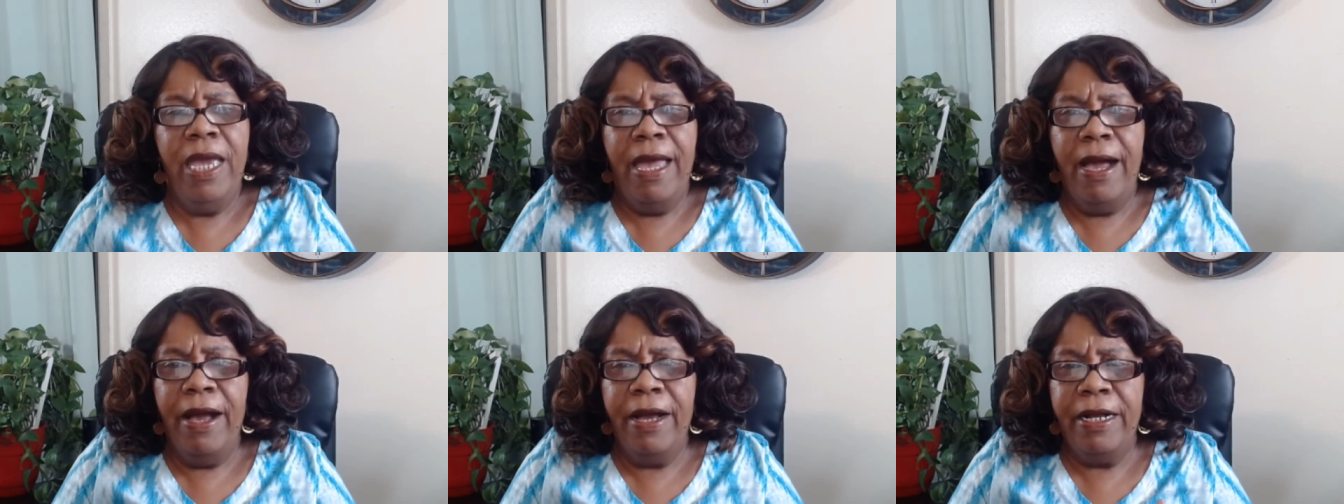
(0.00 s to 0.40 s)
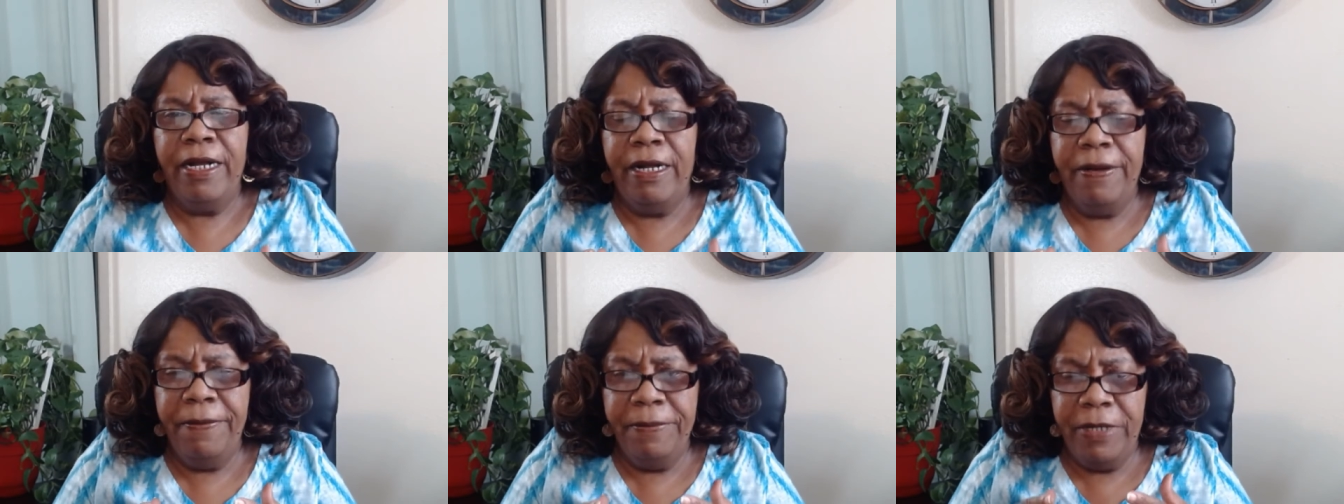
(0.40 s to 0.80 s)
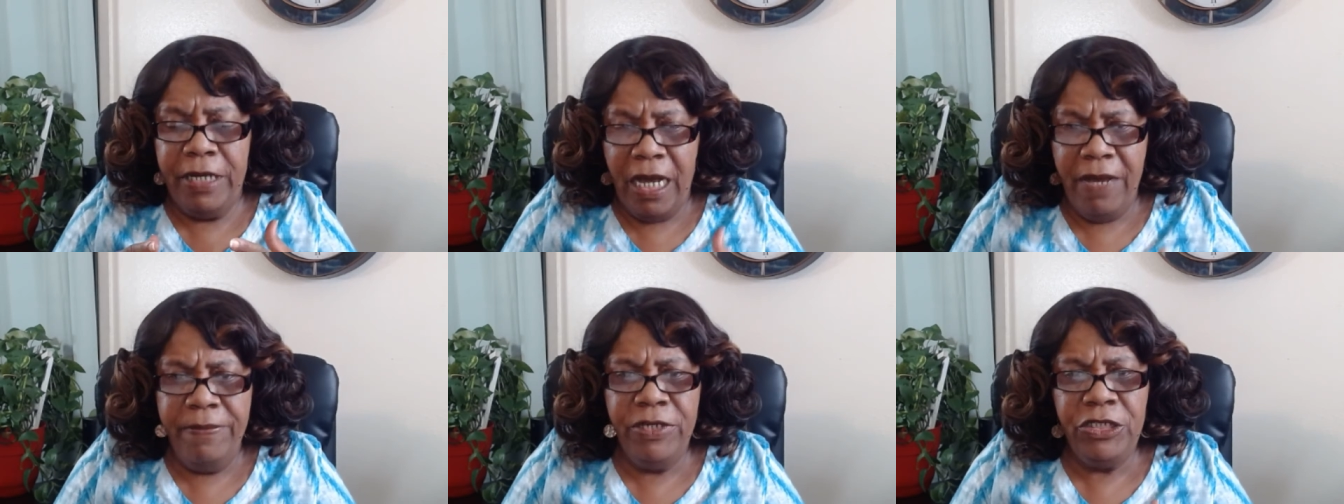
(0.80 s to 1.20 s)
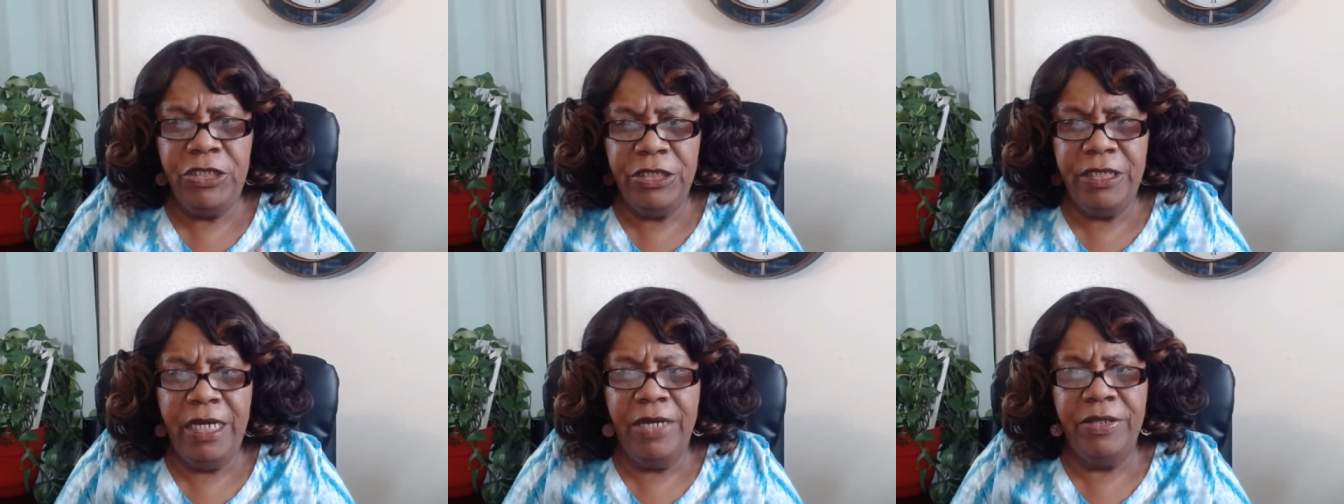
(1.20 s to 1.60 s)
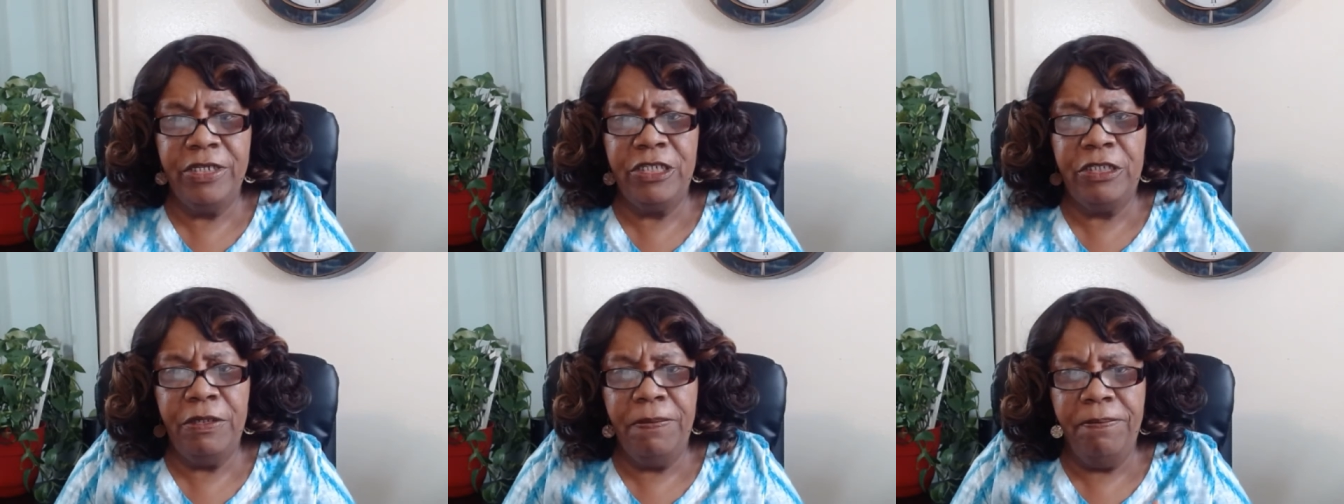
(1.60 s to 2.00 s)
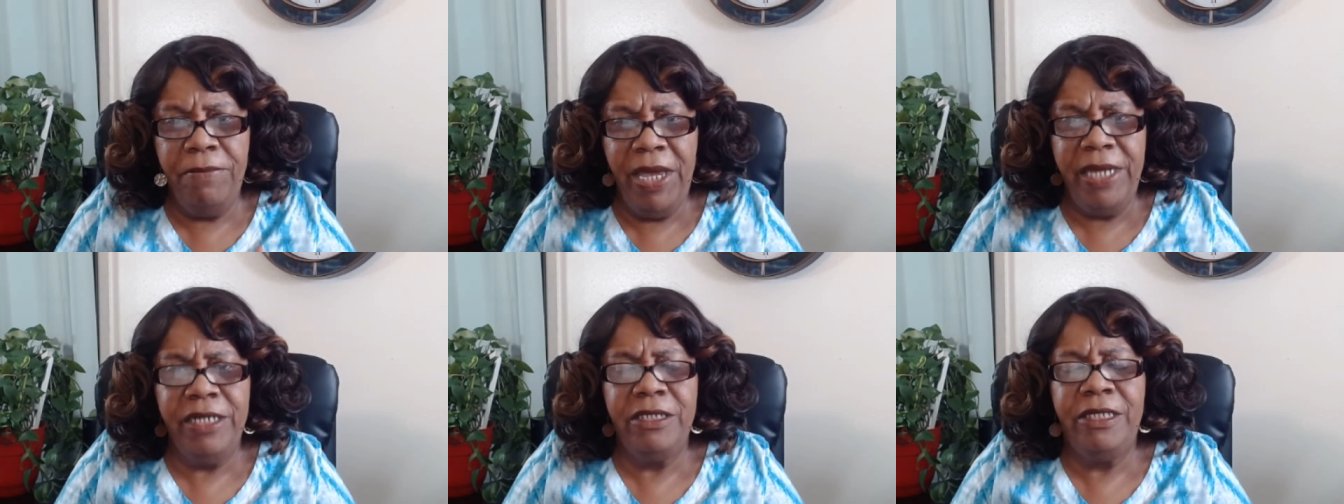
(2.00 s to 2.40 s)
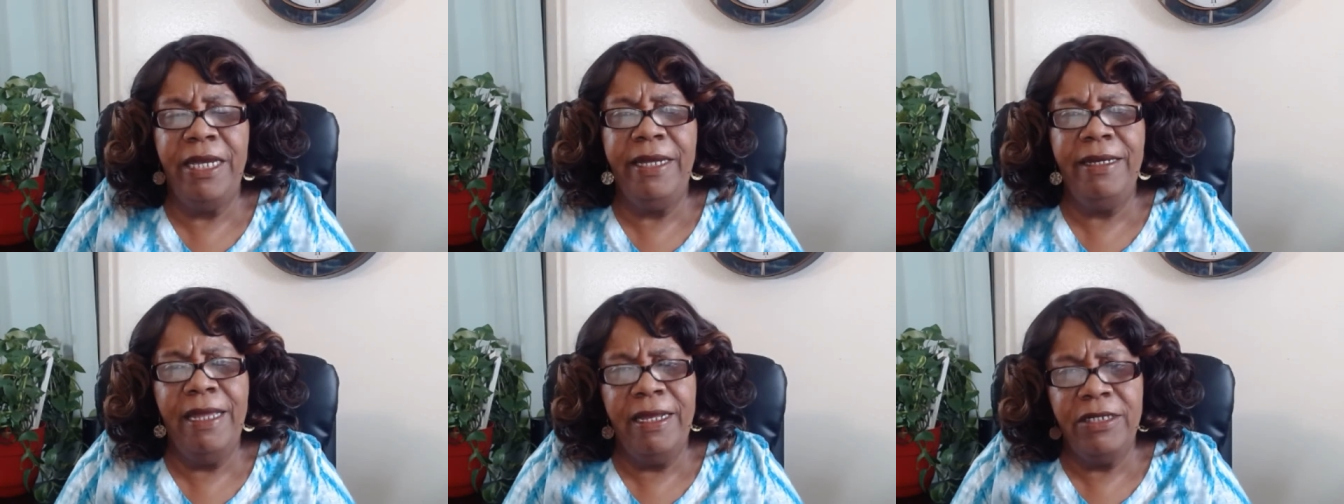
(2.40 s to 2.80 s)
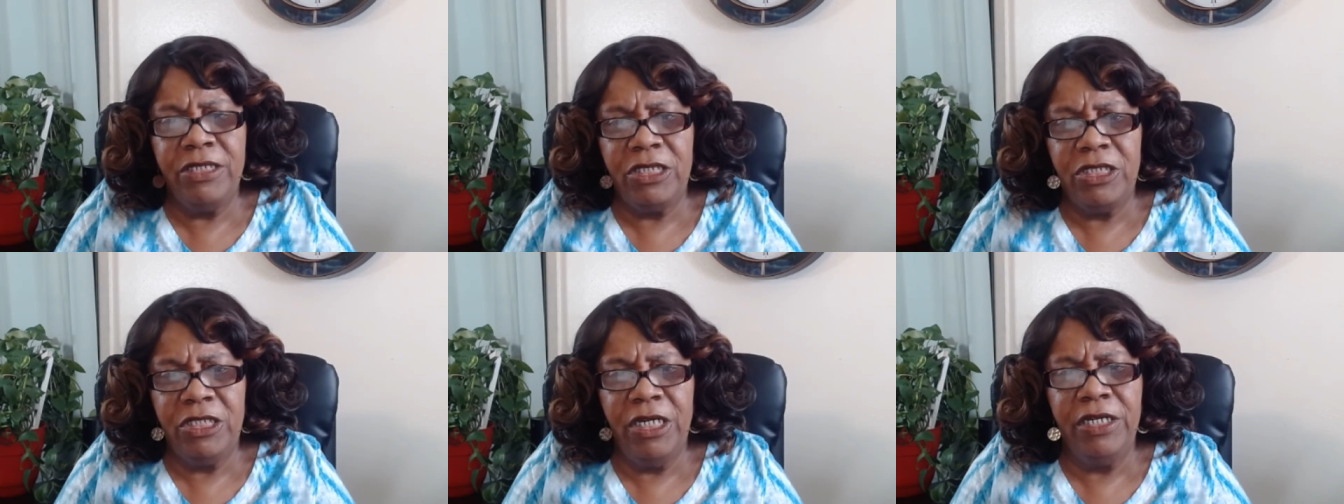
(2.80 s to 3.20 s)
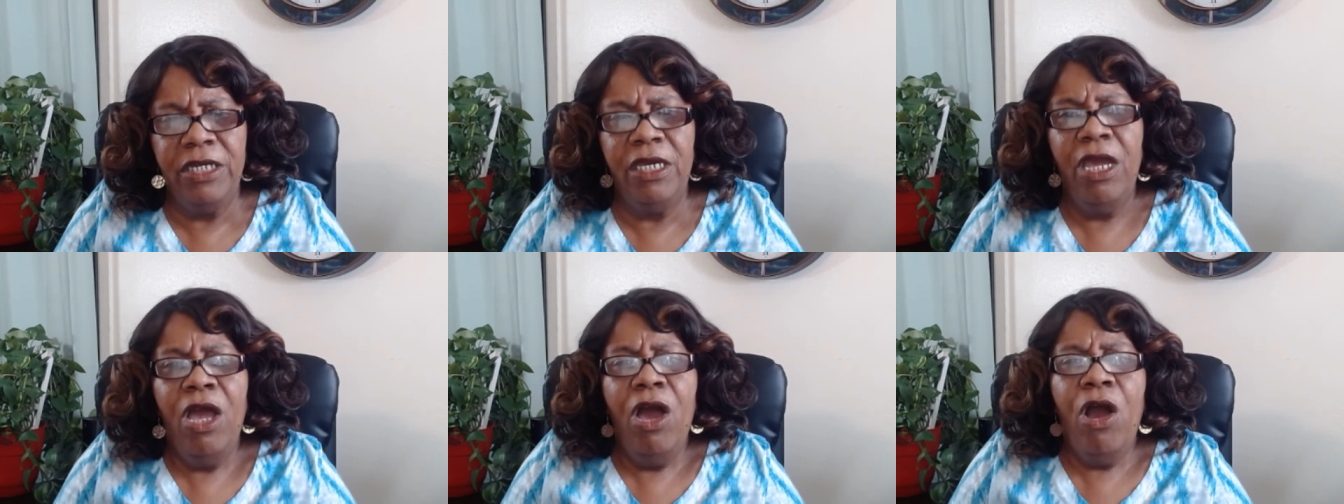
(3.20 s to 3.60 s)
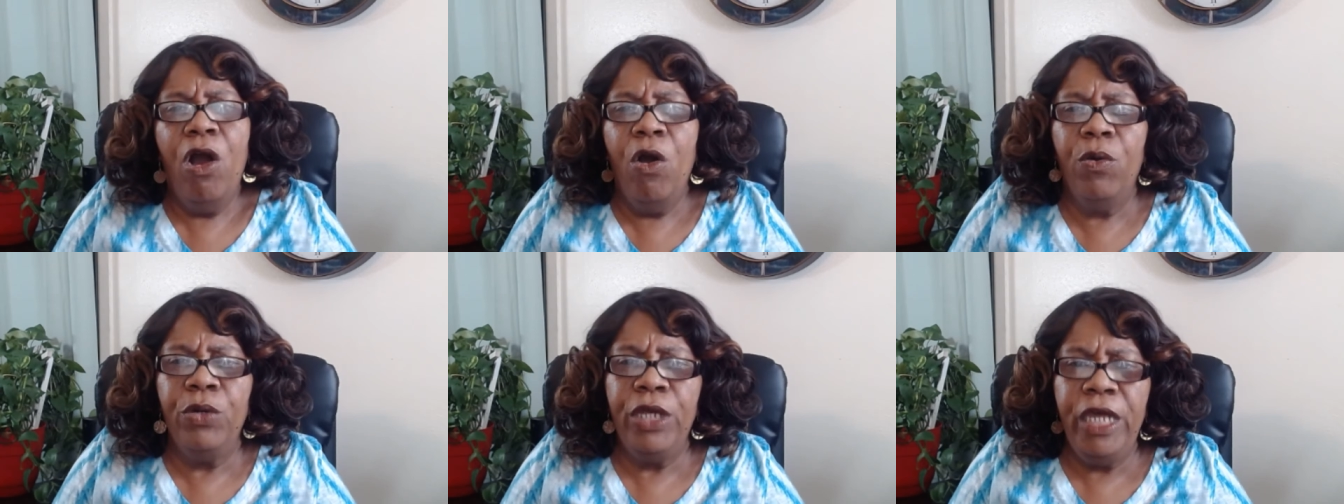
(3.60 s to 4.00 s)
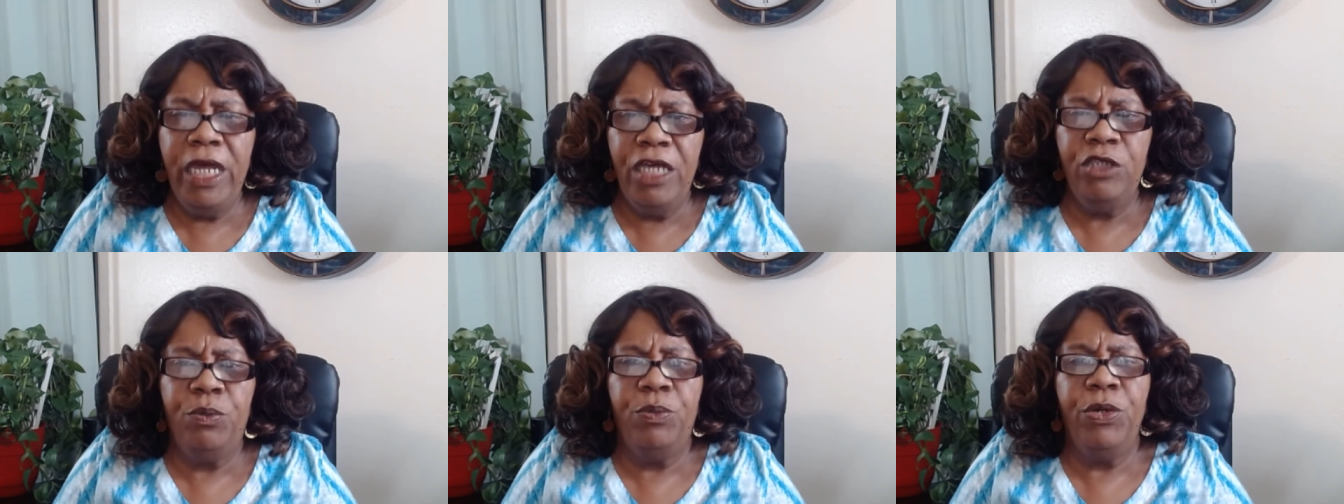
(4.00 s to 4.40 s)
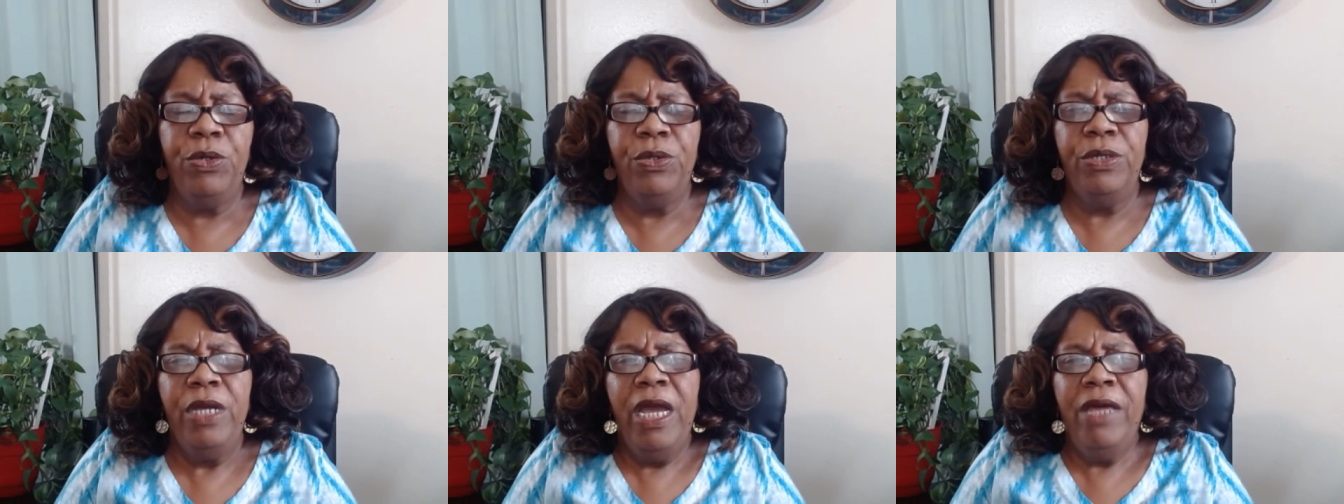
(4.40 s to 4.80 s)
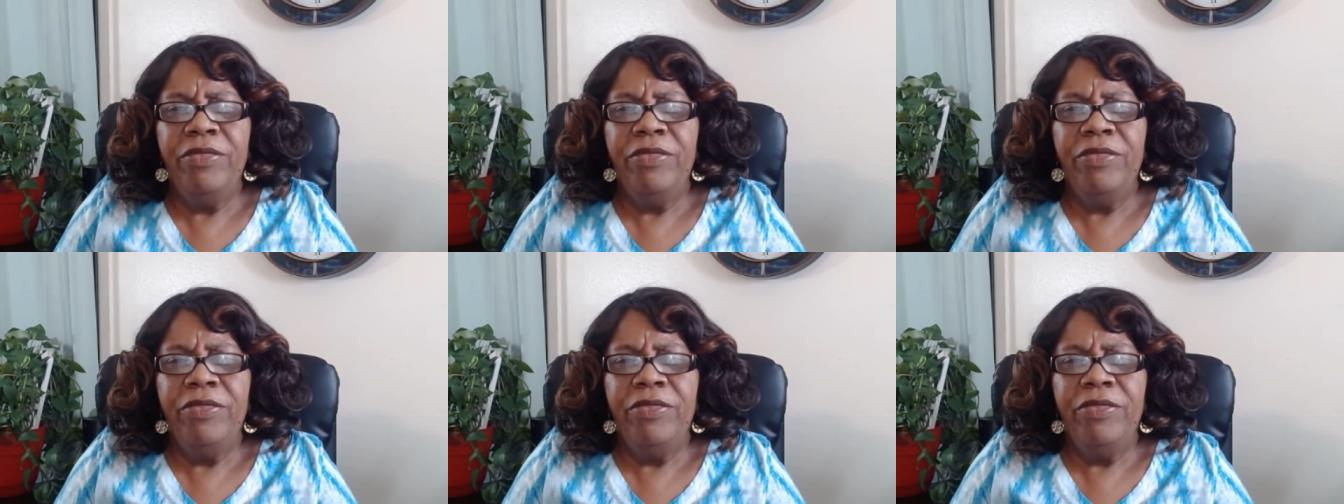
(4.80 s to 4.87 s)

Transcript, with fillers: uh, com- coming together to meditate and study on His Word,